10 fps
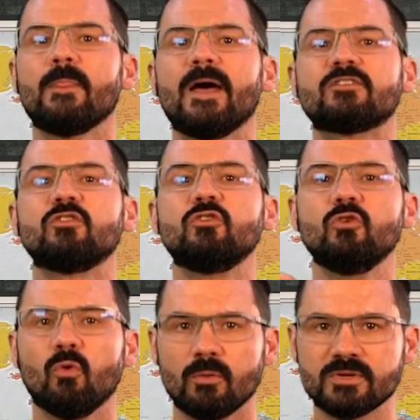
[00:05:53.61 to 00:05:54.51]
That's
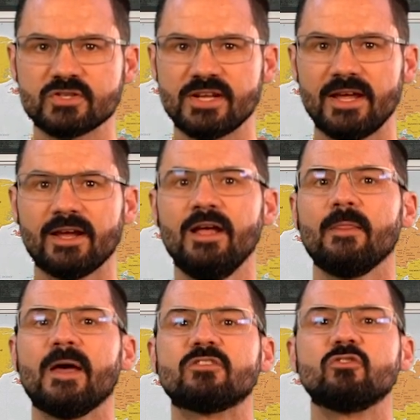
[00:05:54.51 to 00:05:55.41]
your mistake.
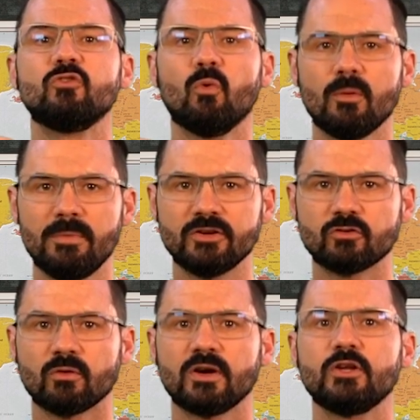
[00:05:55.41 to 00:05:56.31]
That's your
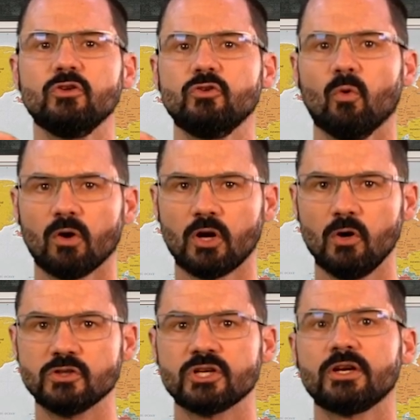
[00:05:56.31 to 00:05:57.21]
mentoring, your
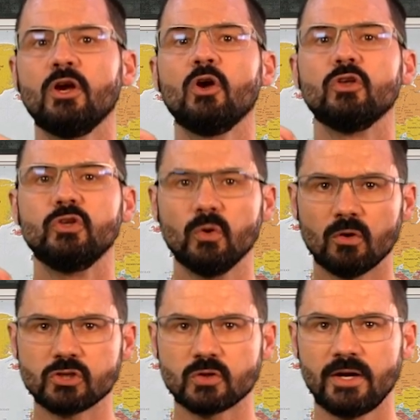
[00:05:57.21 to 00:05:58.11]
coaching,
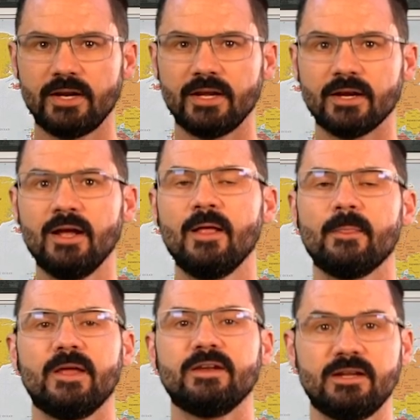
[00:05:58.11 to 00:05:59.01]
your training
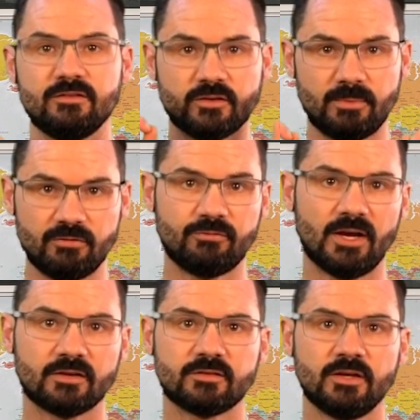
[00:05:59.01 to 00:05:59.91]
that needs to be
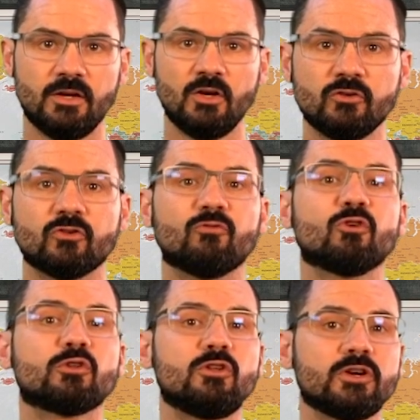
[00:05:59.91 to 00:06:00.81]
fixed. So if
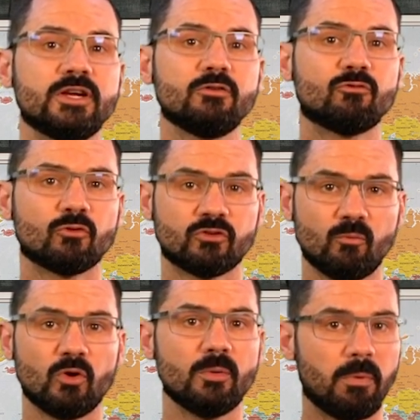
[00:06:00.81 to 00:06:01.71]
you're looking for
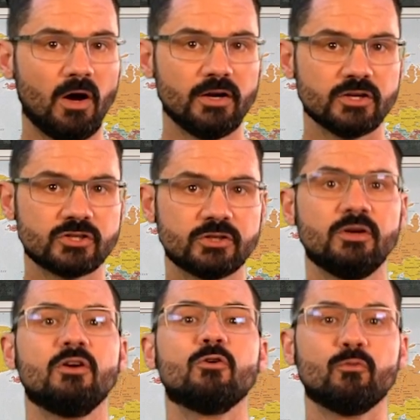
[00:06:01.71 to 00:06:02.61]
someone to punish,
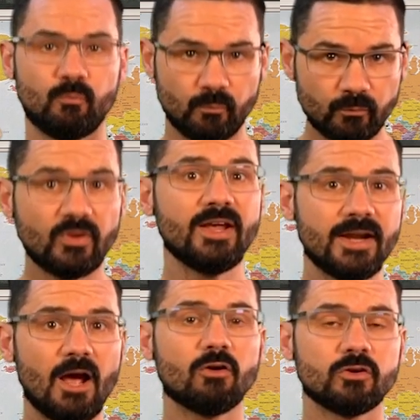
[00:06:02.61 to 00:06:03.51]
take
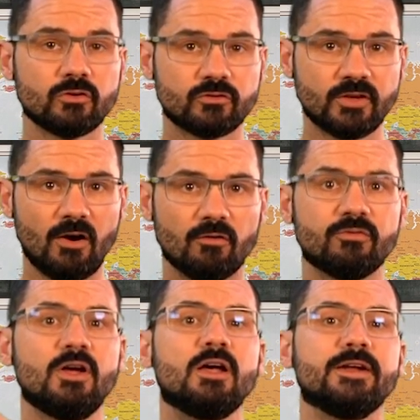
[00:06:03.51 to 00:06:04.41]
it out on
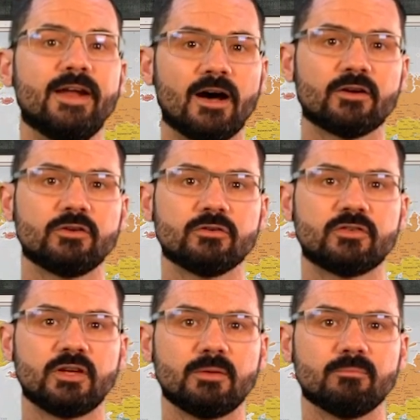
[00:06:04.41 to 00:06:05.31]
yourself, not on your
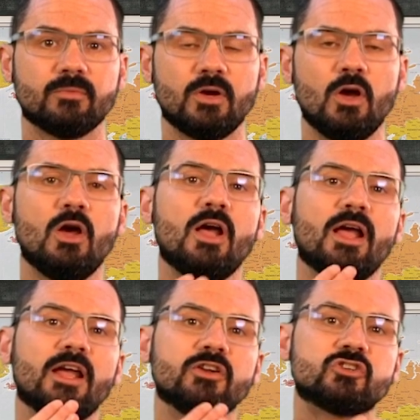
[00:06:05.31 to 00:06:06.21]
team.
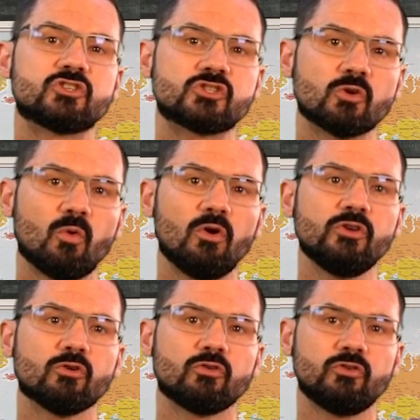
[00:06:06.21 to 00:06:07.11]
Ensure
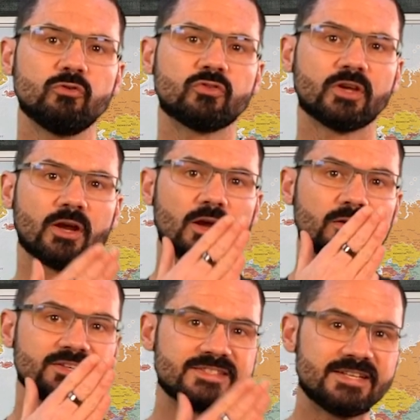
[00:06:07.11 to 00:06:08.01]
you're using
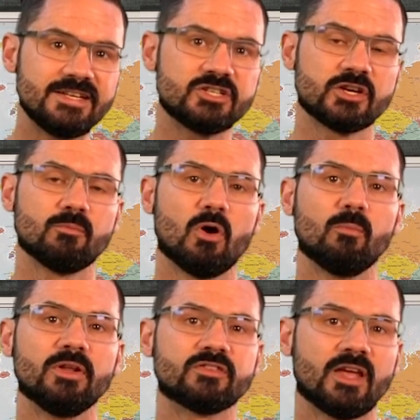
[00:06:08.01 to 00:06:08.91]
teaching
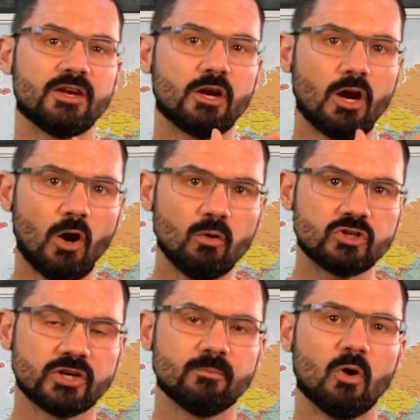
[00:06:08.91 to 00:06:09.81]
moments and
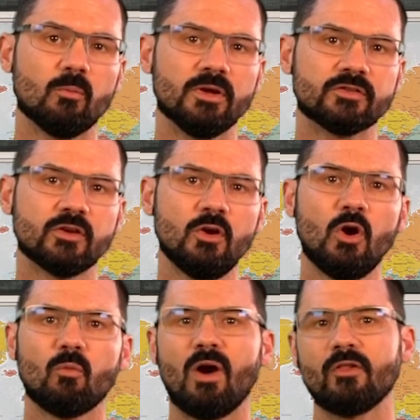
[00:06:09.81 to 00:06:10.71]
coaching moments
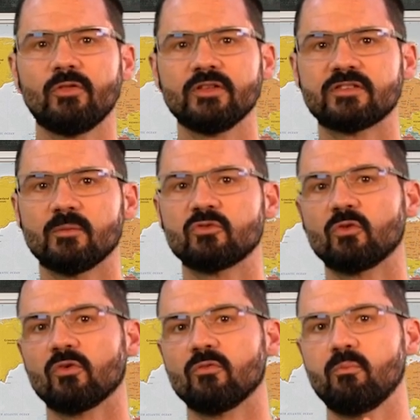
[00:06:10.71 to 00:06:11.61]
rather than some
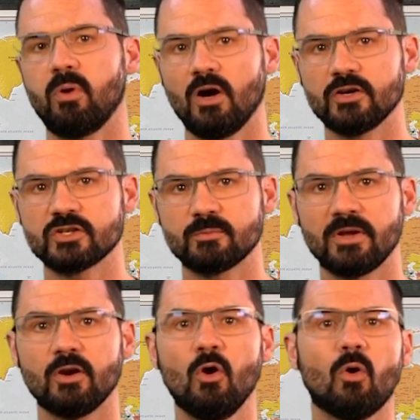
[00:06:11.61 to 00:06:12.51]
sort of
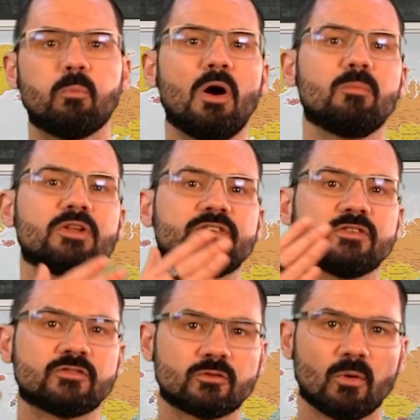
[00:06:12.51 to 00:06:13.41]
punishment or public
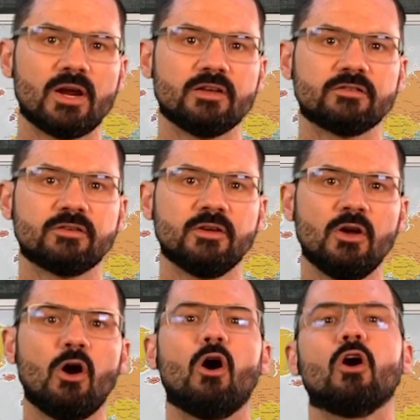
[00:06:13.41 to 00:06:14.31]
disgrace
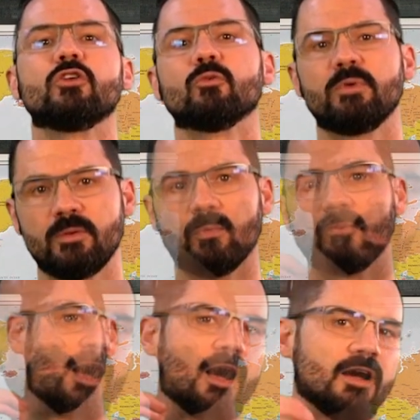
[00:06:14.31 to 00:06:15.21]
on your people.
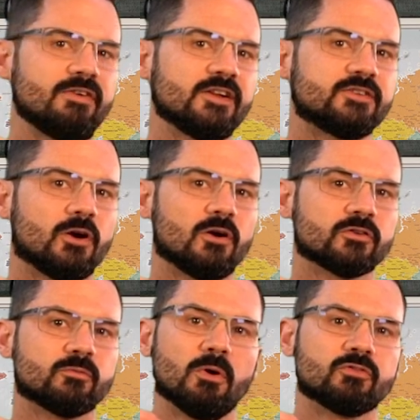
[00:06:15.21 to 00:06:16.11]
I've had
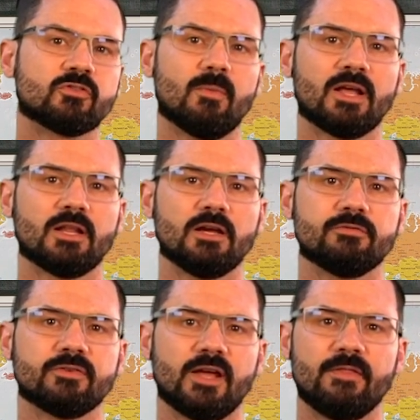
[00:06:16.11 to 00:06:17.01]
dogs most of my
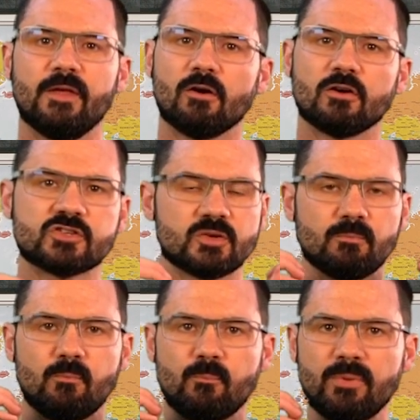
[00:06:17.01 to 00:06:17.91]
life, and there are
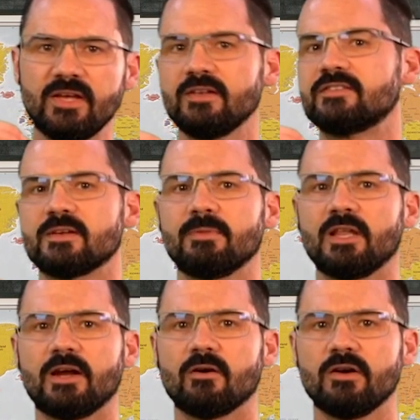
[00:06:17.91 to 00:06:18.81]
some big
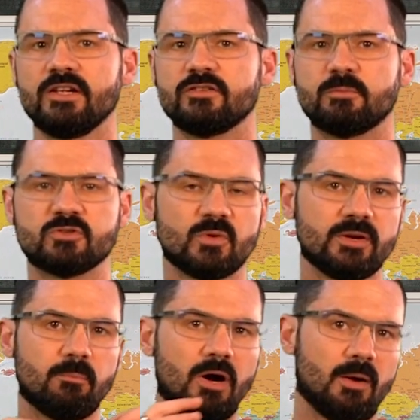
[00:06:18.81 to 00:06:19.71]
similarities
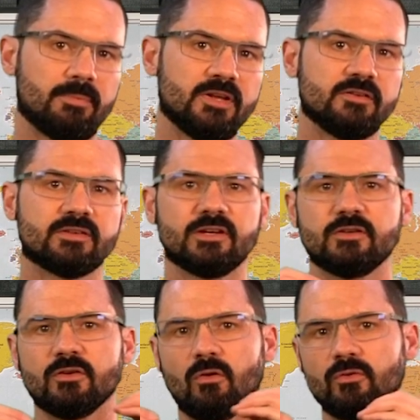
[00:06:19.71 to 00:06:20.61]
between puppies and
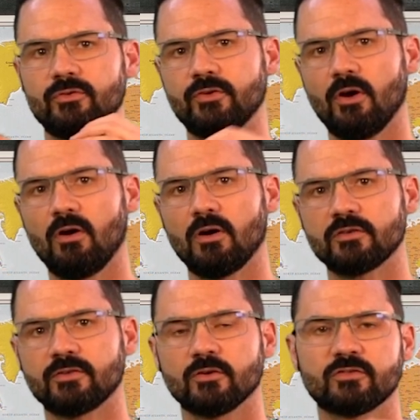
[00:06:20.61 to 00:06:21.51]
adult
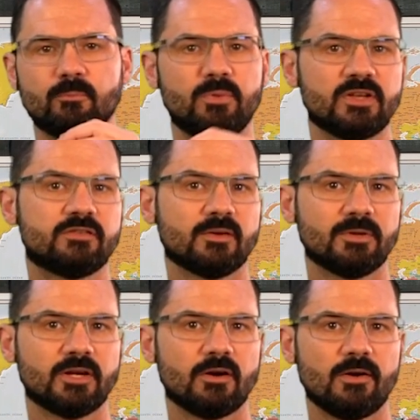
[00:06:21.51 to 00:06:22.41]
dogs. There are some big
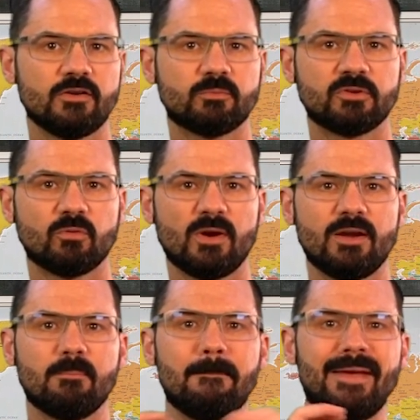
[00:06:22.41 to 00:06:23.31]
similarities
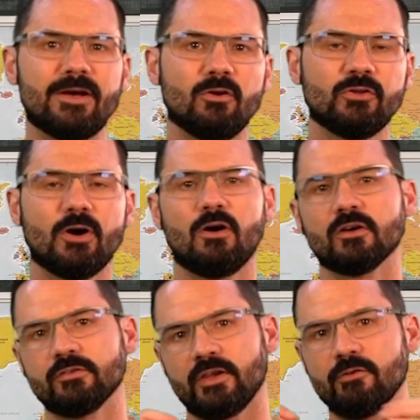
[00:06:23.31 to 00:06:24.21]
between male
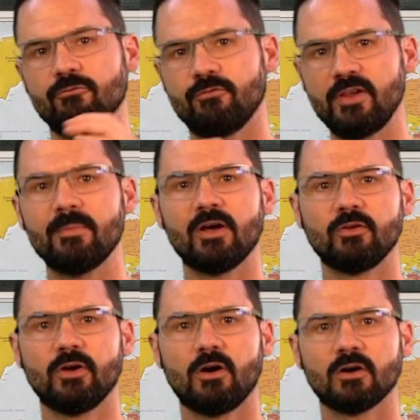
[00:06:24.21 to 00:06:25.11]
dogs and
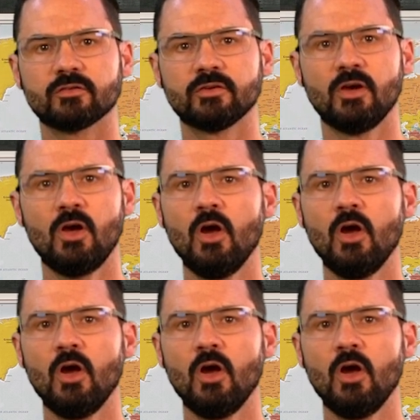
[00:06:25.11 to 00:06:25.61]
female dogs.